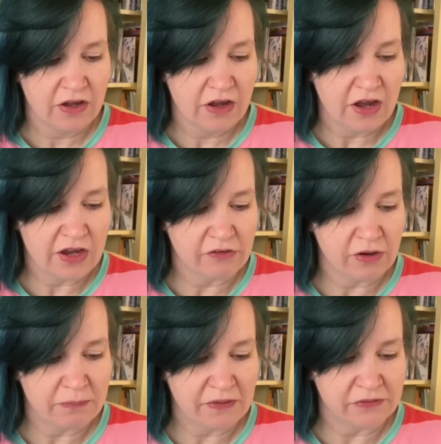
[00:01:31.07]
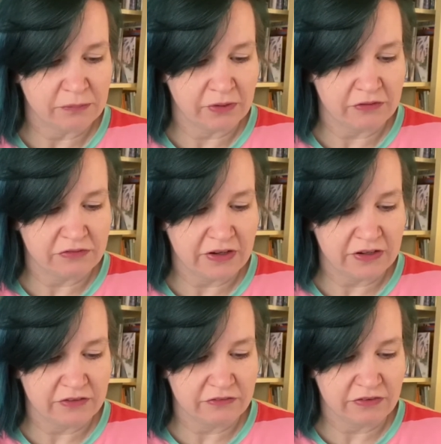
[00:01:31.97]
I crop out the blood
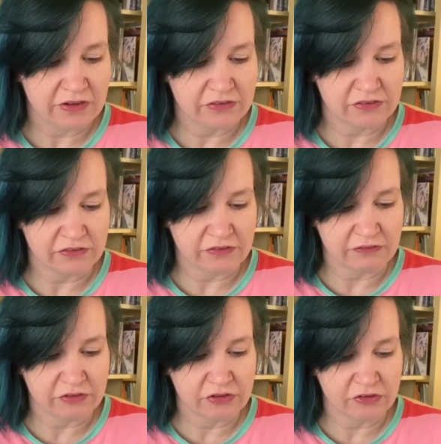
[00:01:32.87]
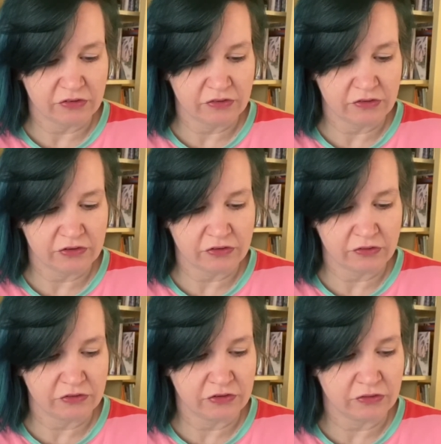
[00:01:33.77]
vacant faces of every soul
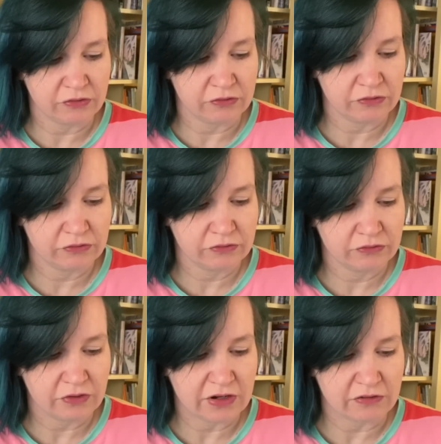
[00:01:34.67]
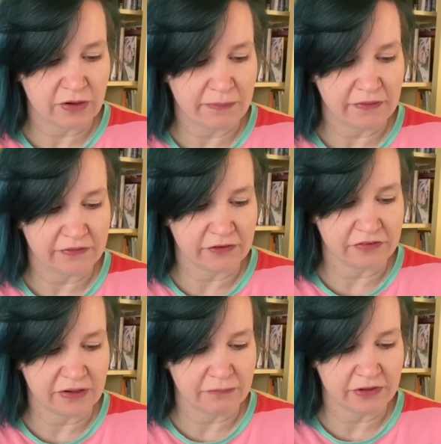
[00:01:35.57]
sold to. I crop out their
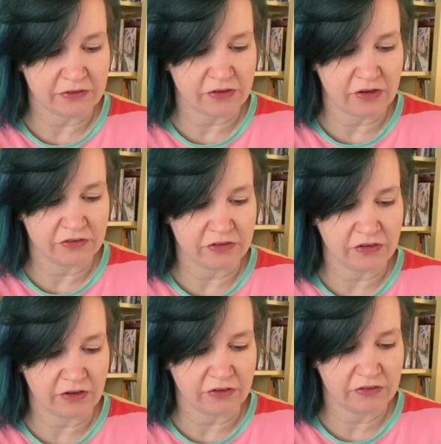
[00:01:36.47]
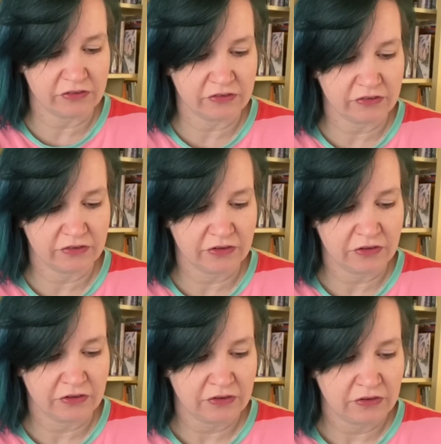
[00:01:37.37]
families' haunted hearts.
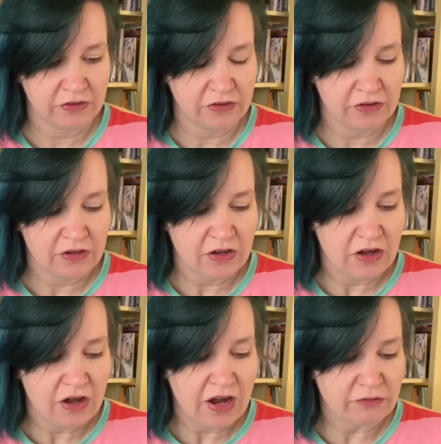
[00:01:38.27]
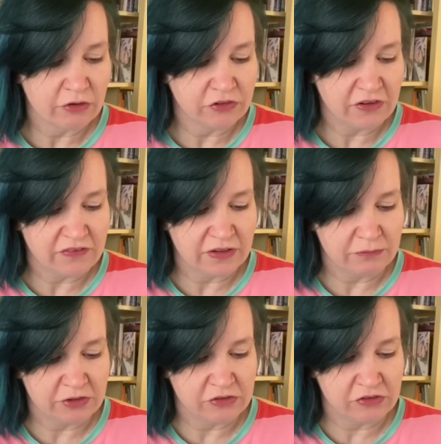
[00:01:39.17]
I rotate the
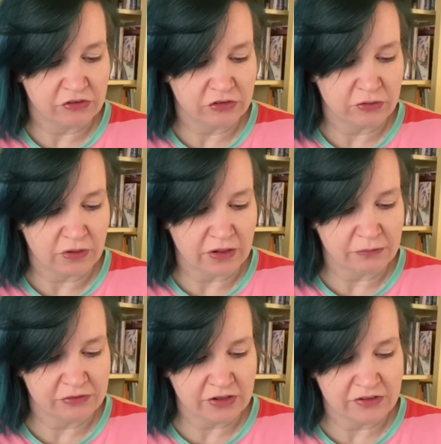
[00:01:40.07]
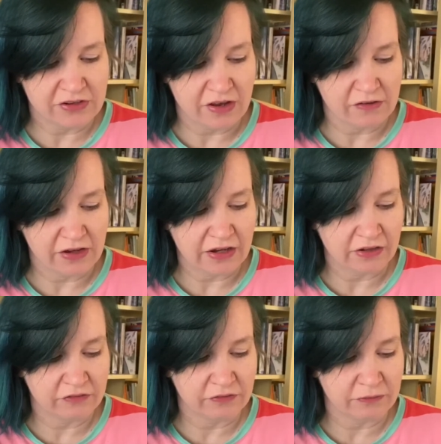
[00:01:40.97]
image until you are upside down,
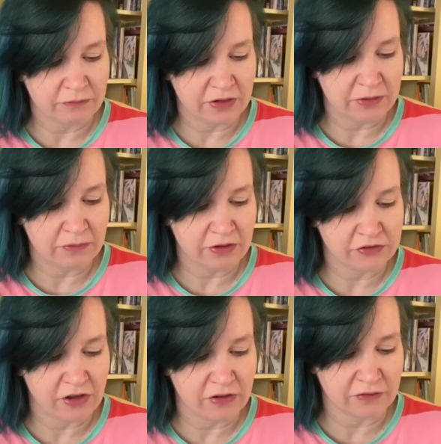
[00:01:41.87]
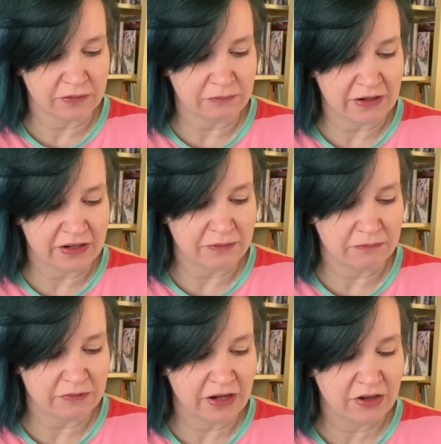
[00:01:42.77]
hanging from the monkey bars, hollering my
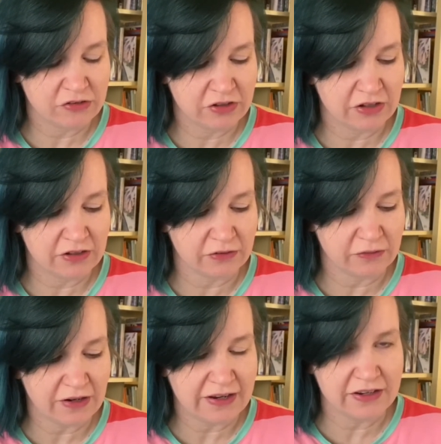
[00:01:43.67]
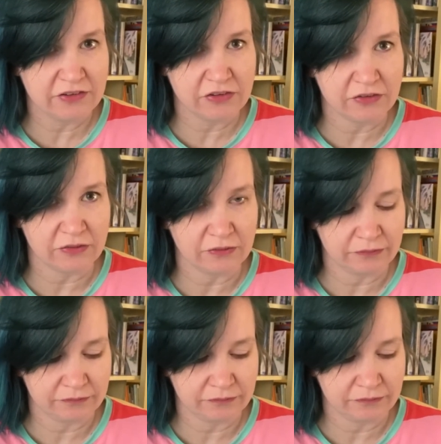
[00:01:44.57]
name, Andrea, look what I can do.